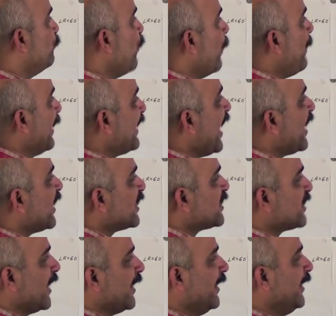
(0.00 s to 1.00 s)
For better
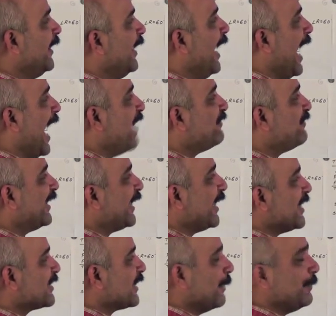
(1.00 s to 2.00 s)
understanding, I have
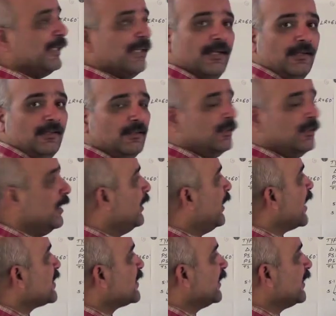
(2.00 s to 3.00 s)
taken a sum here.
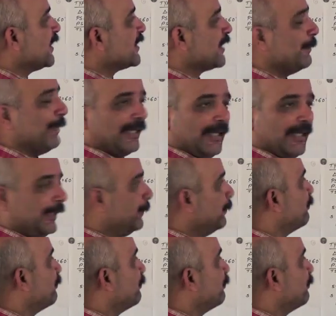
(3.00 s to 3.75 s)
Let's see this sum again.